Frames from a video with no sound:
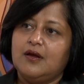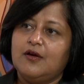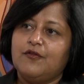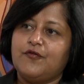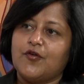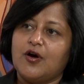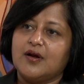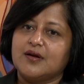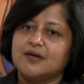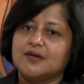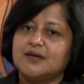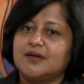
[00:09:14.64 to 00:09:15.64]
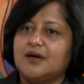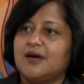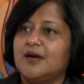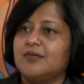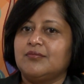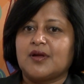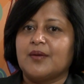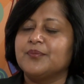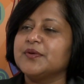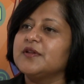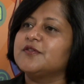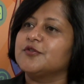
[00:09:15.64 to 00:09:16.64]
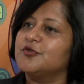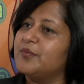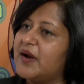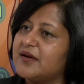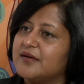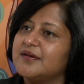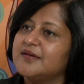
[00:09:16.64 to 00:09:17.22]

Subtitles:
for companies to do better.